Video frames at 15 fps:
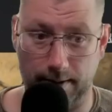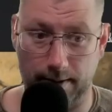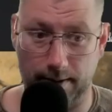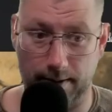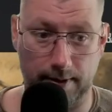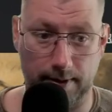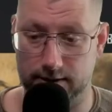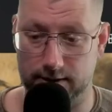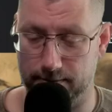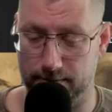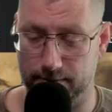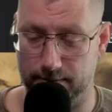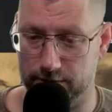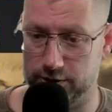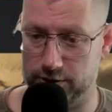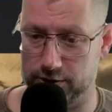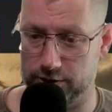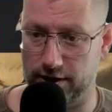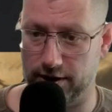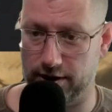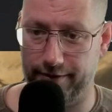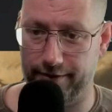some stuff.
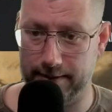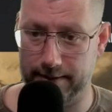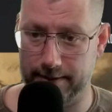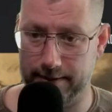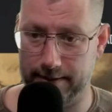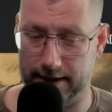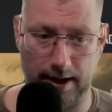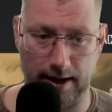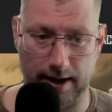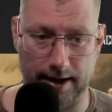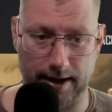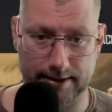Keep that in mind.